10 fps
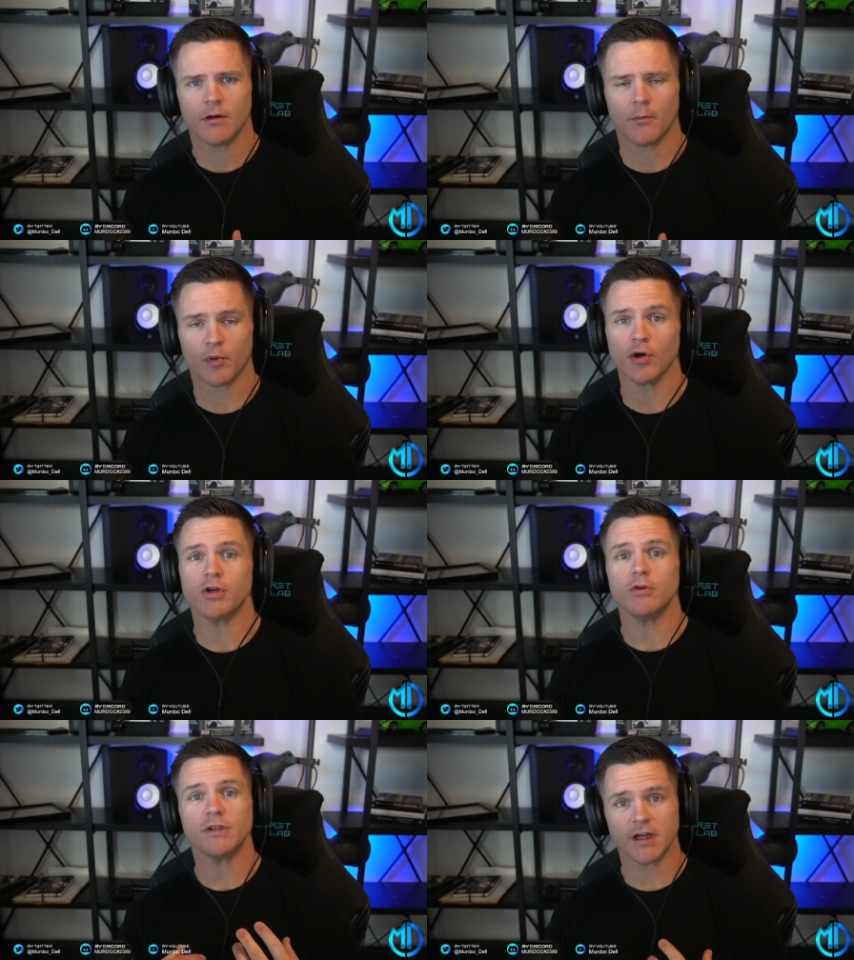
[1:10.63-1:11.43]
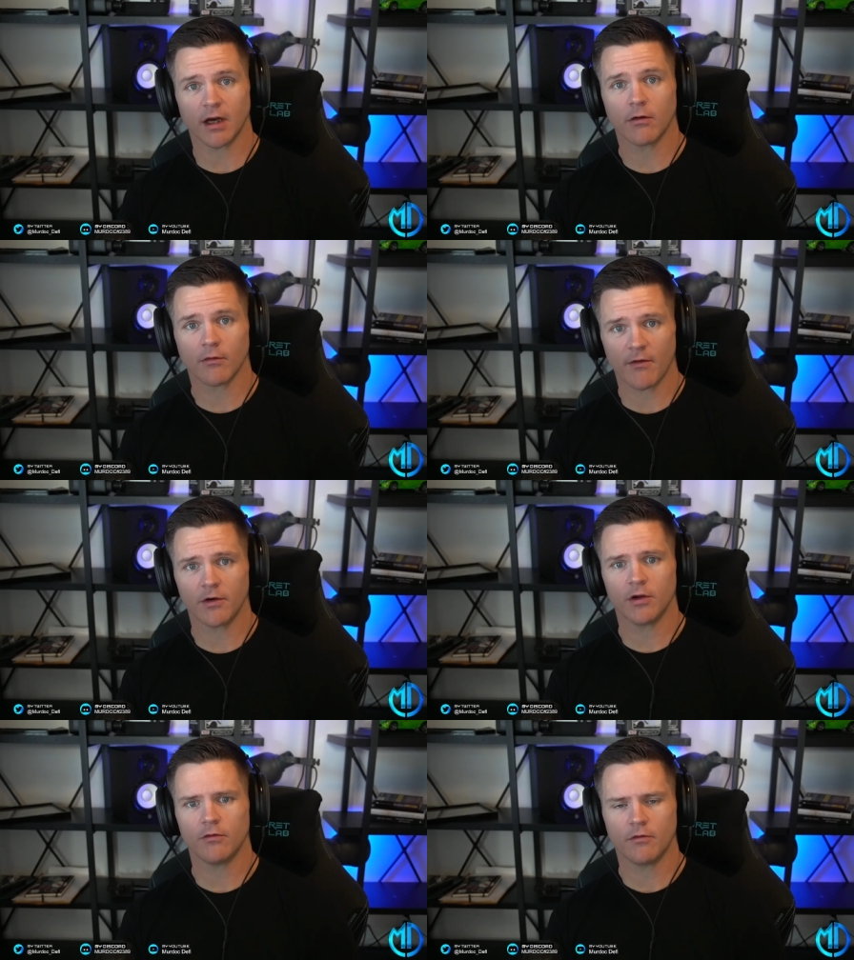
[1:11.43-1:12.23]
producing
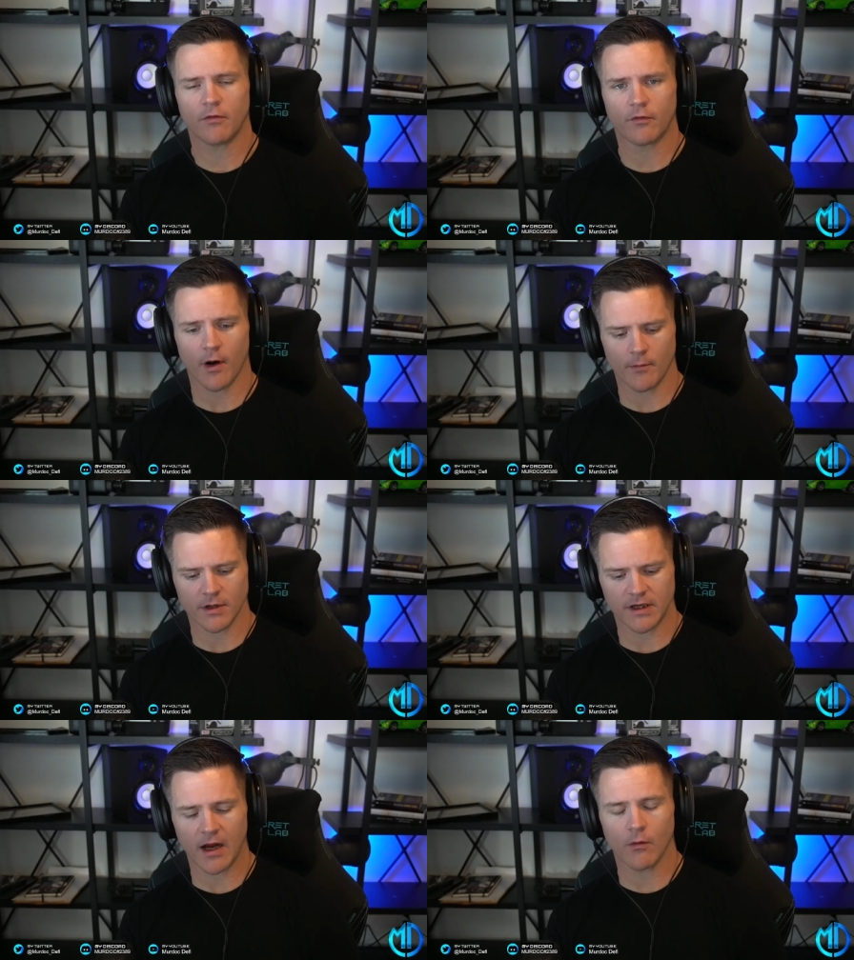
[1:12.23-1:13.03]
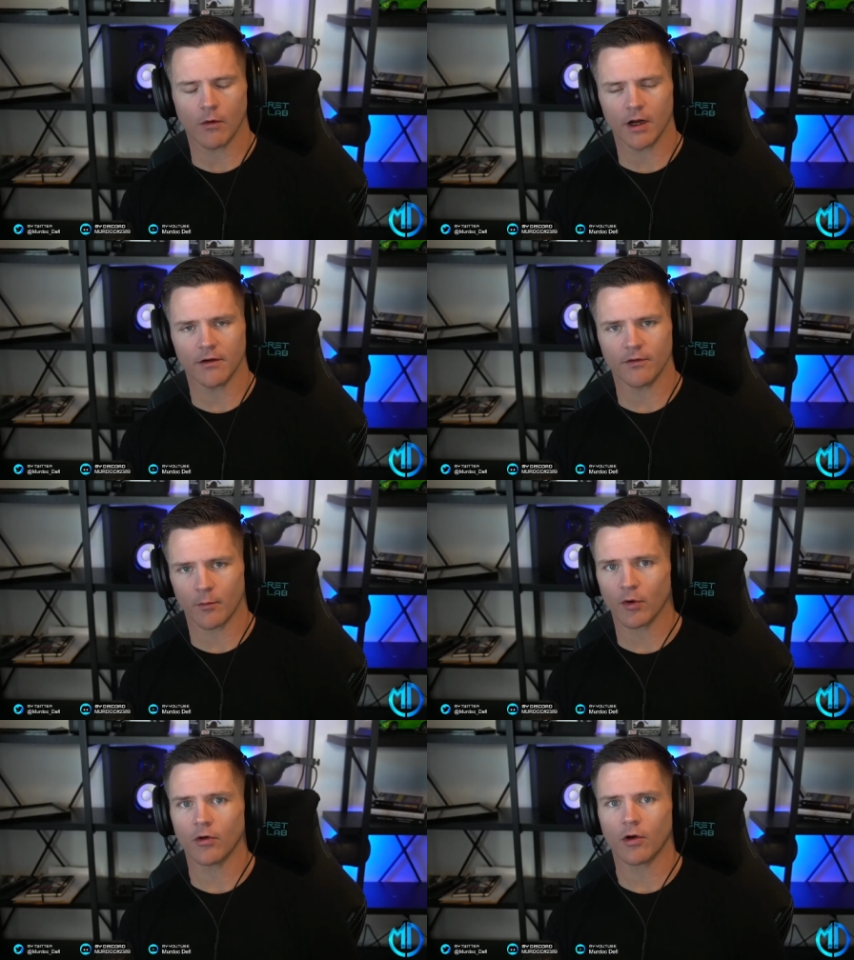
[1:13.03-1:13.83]
revenue from day one of the
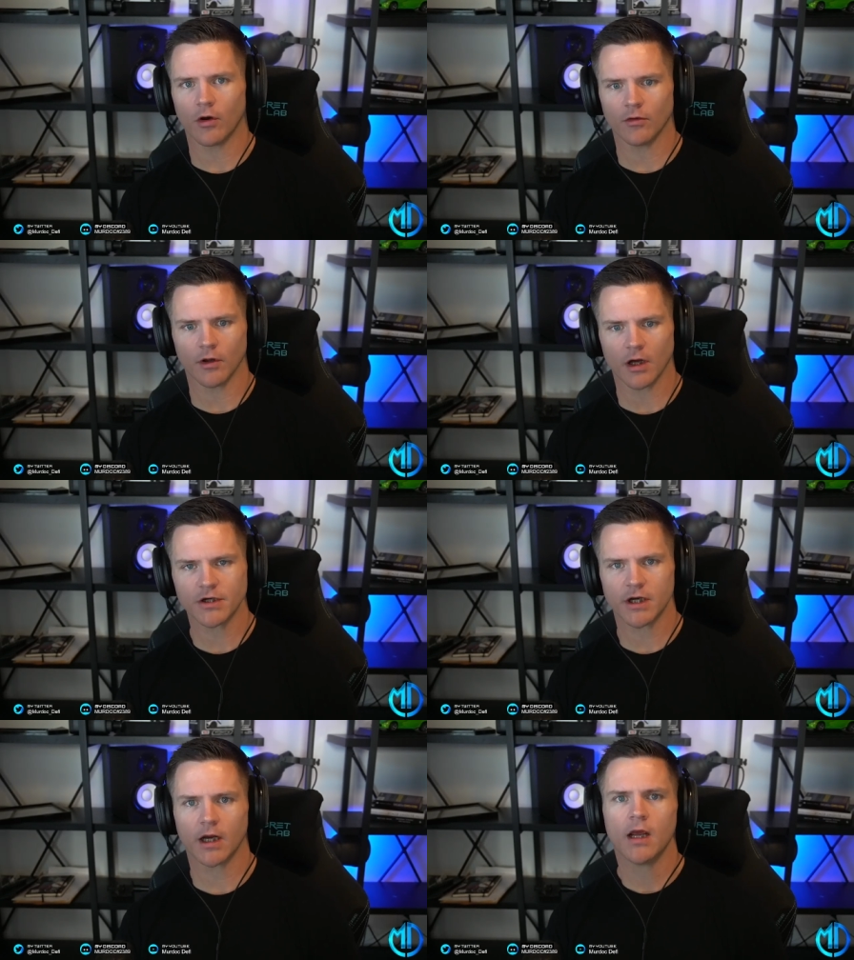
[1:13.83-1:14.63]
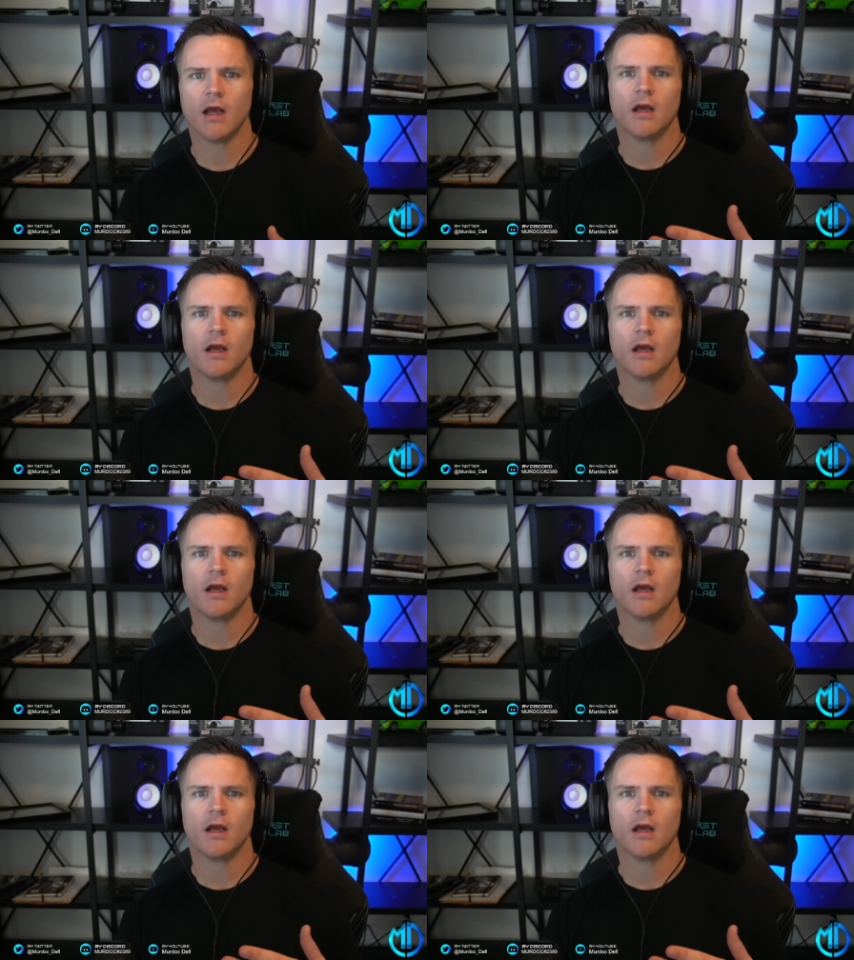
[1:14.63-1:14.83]
protocol launching.